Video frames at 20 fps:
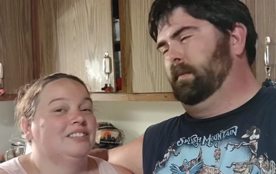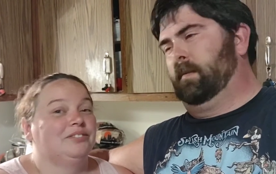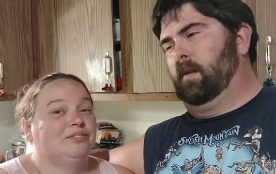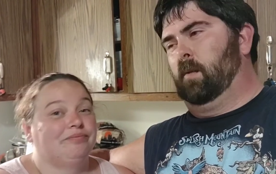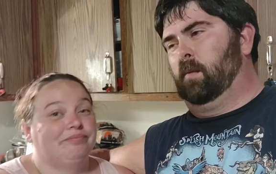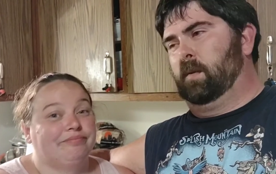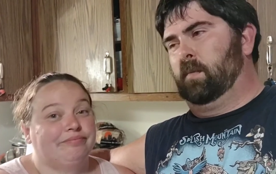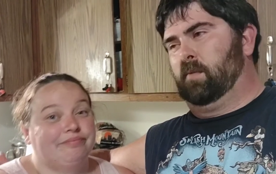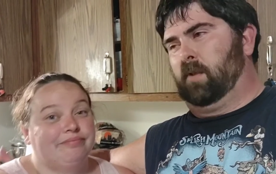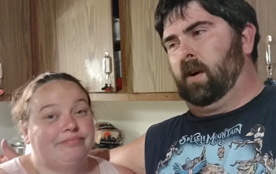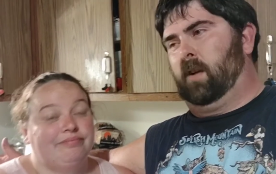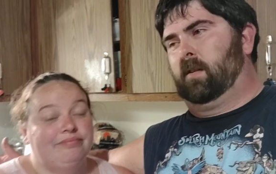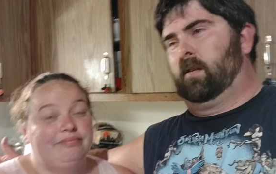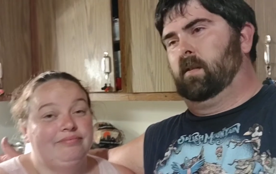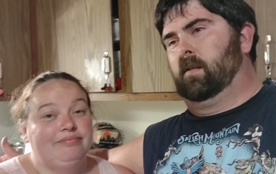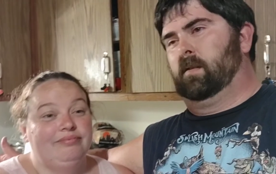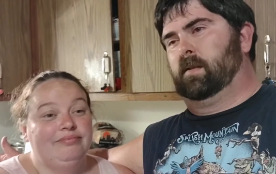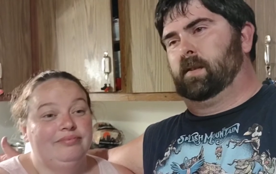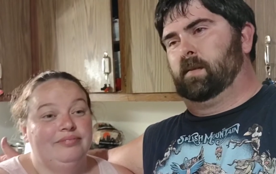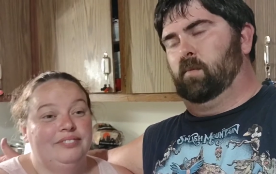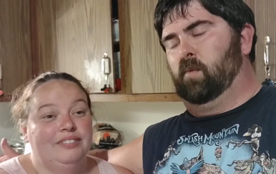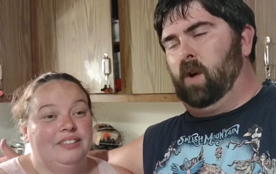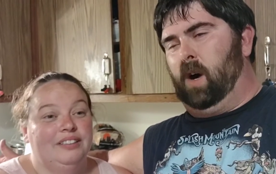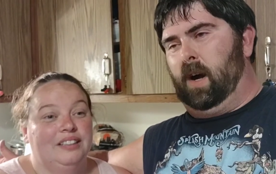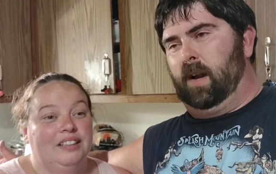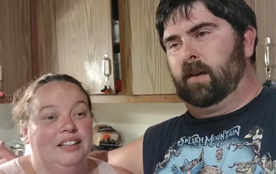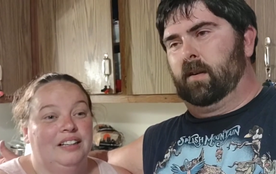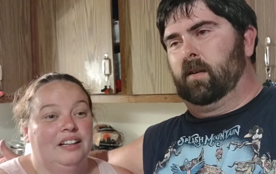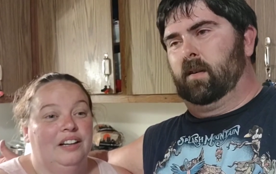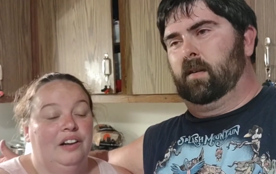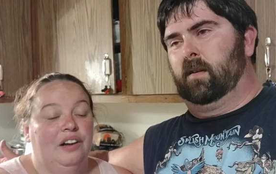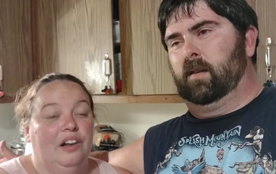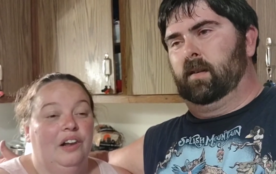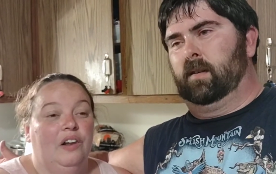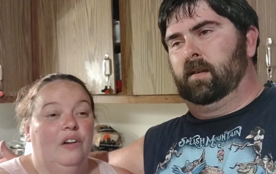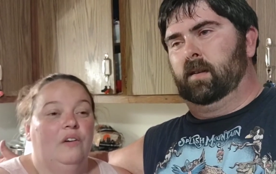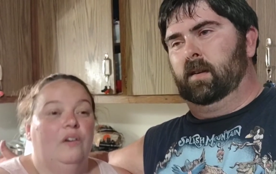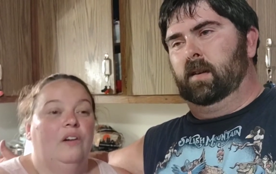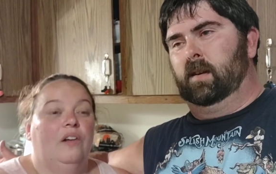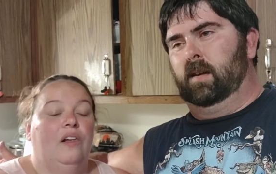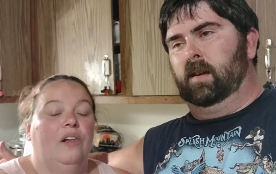Speaker 1: Well, we brought her some water and